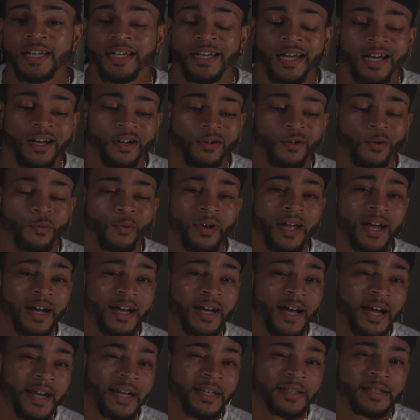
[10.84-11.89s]
Now, the way I
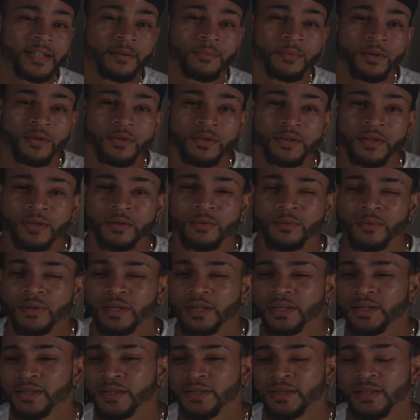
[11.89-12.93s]
got into music
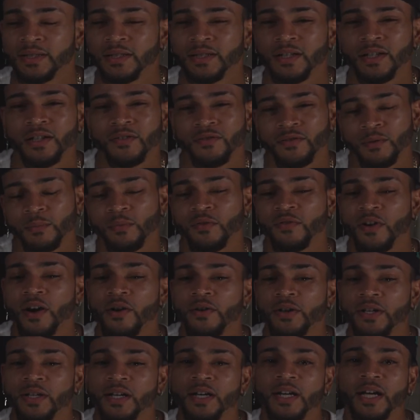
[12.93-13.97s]
was from a
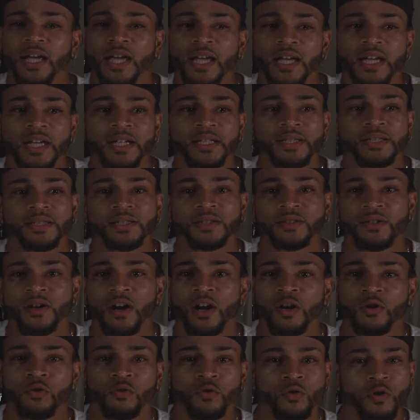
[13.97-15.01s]
very young age. You
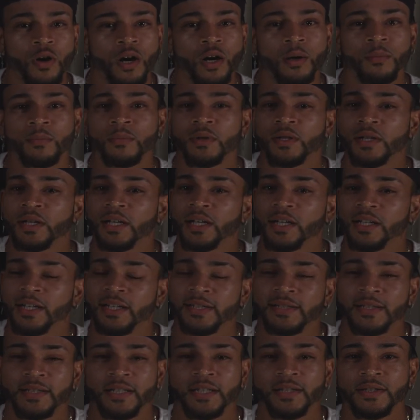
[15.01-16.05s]
know, I grew up
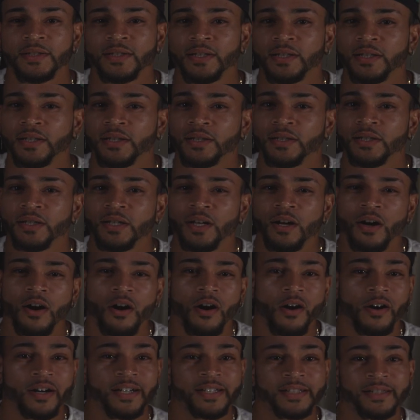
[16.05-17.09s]
listening to
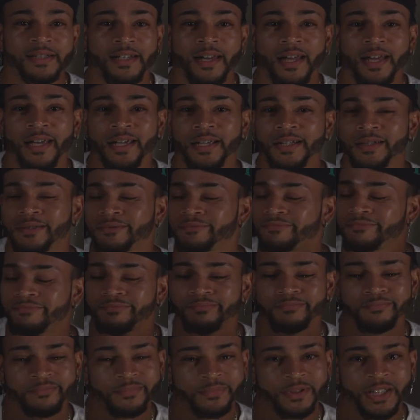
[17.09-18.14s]
artists like
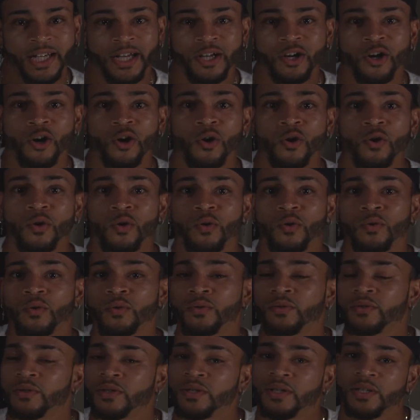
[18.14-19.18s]
J. Cole,
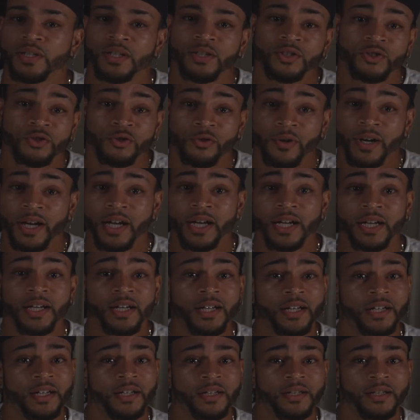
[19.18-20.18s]
Drake,